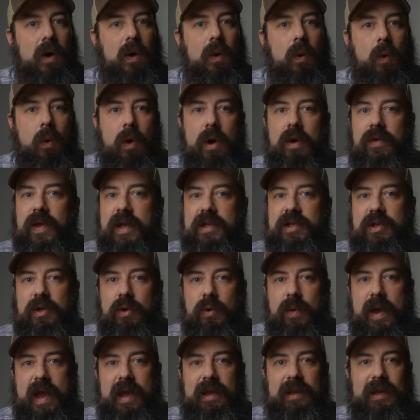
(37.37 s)
or they
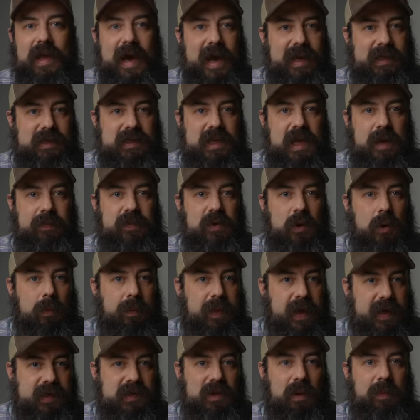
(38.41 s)
do a line skipped or
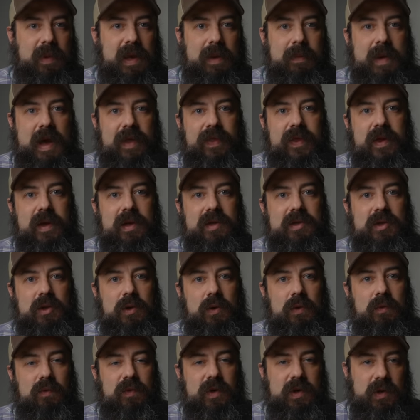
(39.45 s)
pixel bin method
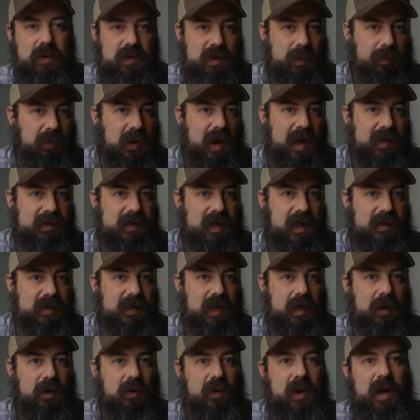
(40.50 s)
to reduce the
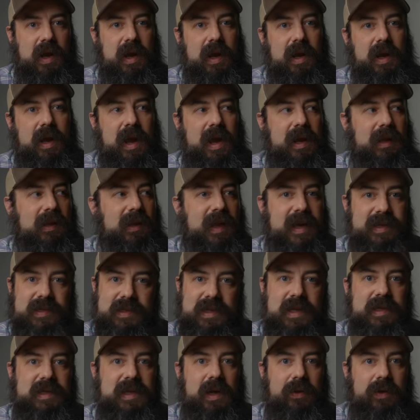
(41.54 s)
processing, creating a less
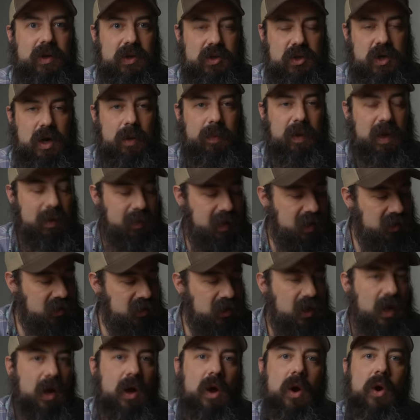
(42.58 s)
detailed and sharp
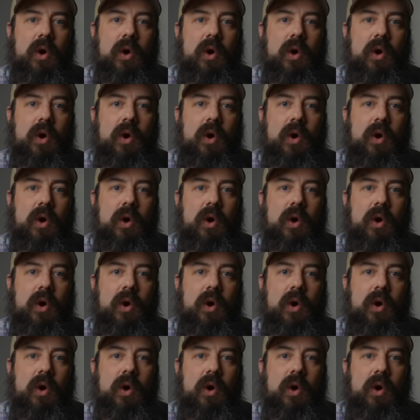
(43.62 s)
image,